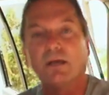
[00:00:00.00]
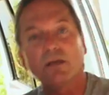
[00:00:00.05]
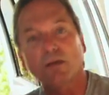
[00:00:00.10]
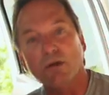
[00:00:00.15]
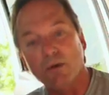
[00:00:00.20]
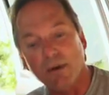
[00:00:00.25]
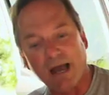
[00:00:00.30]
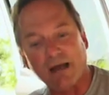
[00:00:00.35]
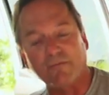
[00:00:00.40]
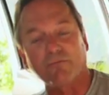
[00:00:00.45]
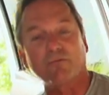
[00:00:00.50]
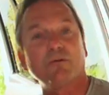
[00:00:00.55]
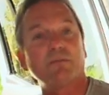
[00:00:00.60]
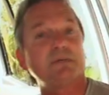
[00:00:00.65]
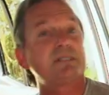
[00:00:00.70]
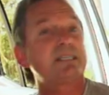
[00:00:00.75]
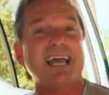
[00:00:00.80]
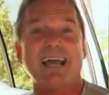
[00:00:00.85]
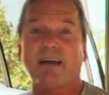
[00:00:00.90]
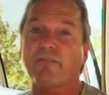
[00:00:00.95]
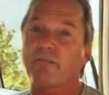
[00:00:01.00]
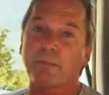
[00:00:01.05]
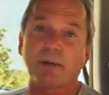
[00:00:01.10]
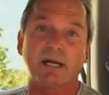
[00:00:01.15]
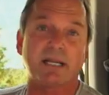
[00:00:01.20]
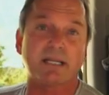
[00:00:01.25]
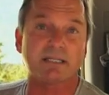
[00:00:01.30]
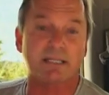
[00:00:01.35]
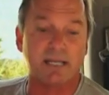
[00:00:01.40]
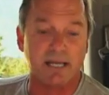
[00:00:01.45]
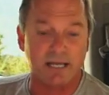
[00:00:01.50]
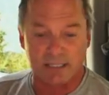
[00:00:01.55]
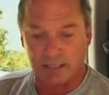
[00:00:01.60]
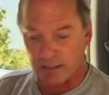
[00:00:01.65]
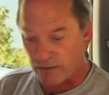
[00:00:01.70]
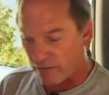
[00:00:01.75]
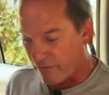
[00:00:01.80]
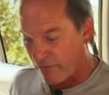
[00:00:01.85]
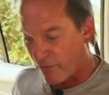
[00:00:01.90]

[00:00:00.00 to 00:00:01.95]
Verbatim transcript: you have room, as everybody says,